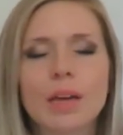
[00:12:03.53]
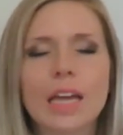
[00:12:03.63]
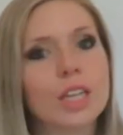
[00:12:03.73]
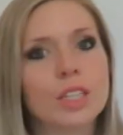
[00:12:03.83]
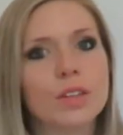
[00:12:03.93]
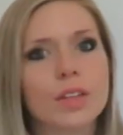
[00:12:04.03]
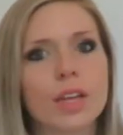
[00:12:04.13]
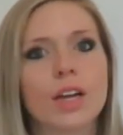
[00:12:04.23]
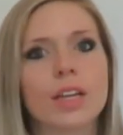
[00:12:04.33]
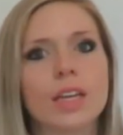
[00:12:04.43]
But I tried to
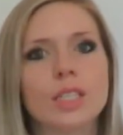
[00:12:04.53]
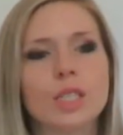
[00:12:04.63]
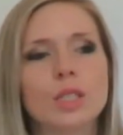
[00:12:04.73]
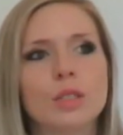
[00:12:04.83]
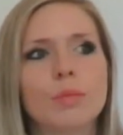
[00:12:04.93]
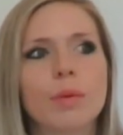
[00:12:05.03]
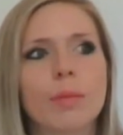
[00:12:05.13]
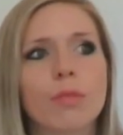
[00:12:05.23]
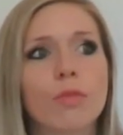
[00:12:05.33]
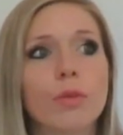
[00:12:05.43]
really hard to get to some
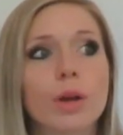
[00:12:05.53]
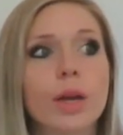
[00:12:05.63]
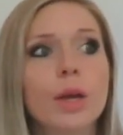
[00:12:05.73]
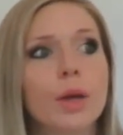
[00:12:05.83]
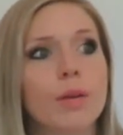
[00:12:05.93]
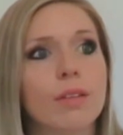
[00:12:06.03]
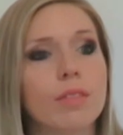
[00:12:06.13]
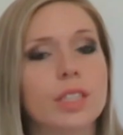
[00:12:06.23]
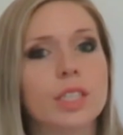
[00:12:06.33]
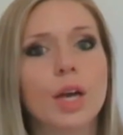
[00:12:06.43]
more before we
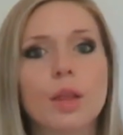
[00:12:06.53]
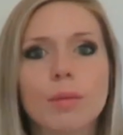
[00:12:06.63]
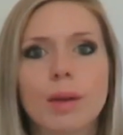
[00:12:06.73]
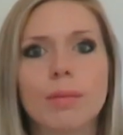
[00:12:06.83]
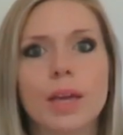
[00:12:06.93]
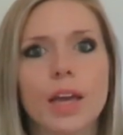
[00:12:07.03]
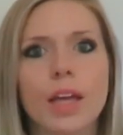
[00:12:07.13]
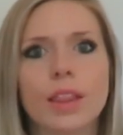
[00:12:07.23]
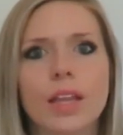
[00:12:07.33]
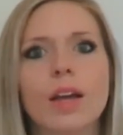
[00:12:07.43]
have this other baby,
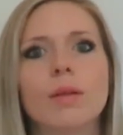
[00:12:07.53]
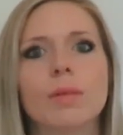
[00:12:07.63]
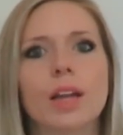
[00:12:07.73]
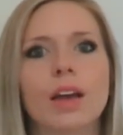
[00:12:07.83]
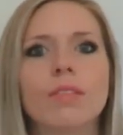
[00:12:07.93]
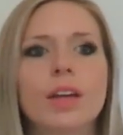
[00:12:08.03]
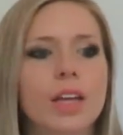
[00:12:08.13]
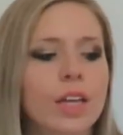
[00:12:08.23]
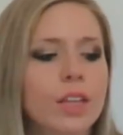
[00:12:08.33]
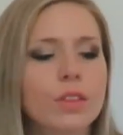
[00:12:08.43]
and then I'm gonna have
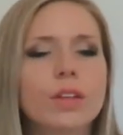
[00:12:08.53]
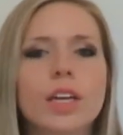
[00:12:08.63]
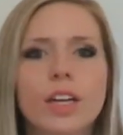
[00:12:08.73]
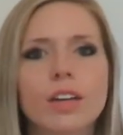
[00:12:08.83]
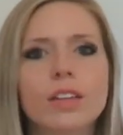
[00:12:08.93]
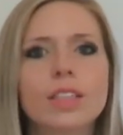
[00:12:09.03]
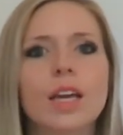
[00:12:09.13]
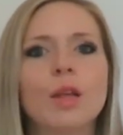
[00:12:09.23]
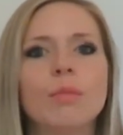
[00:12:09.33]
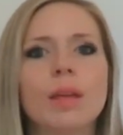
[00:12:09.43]
3 girls
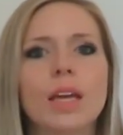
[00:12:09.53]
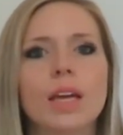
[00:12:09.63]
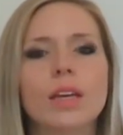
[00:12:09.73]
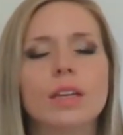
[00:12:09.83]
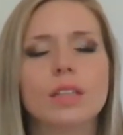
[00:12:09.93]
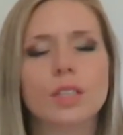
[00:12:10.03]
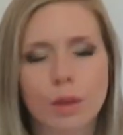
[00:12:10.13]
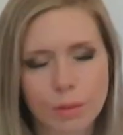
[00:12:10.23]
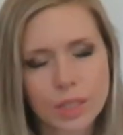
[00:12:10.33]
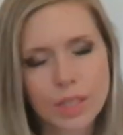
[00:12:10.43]
and be
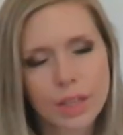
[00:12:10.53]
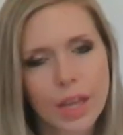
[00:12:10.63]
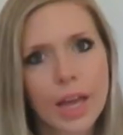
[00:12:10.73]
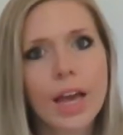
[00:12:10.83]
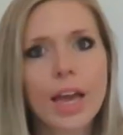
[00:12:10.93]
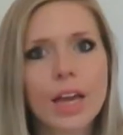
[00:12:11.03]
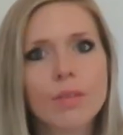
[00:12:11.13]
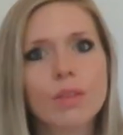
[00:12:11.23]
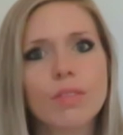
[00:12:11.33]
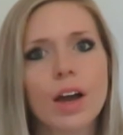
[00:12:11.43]
7.
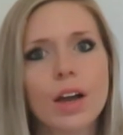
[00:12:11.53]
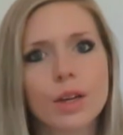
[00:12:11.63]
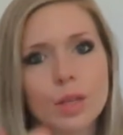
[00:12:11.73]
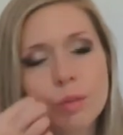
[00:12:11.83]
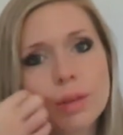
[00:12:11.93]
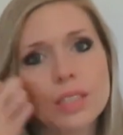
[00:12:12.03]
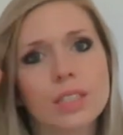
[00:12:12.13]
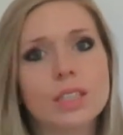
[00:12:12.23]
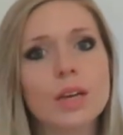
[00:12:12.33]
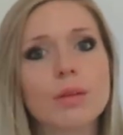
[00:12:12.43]
And we've got our new
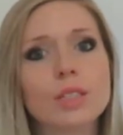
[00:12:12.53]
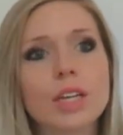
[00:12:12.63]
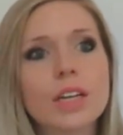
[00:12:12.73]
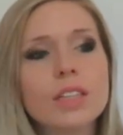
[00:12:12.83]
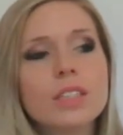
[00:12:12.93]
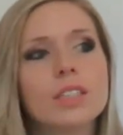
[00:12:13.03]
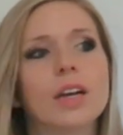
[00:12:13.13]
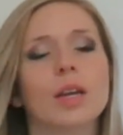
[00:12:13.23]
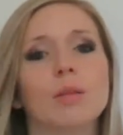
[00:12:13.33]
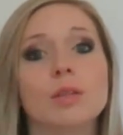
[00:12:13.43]
business that we're trying to
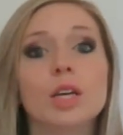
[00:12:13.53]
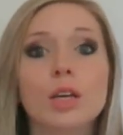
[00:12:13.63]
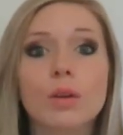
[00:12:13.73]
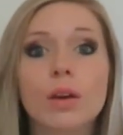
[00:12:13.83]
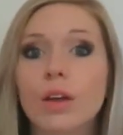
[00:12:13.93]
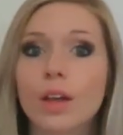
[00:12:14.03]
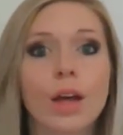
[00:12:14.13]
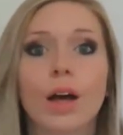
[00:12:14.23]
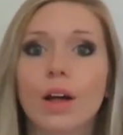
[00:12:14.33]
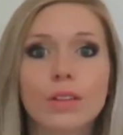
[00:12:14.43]
start up too,
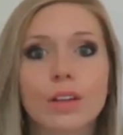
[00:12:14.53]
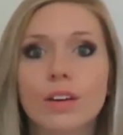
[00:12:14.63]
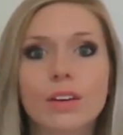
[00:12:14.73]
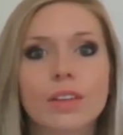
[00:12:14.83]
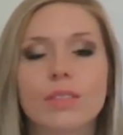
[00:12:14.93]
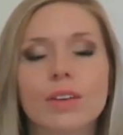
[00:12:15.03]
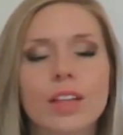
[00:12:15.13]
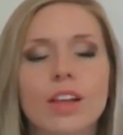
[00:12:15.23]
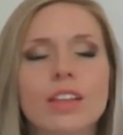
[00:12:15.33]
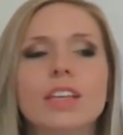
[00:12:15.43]
along
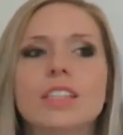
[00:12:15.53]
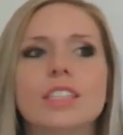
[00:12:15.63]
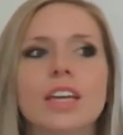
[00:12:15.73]
with all this.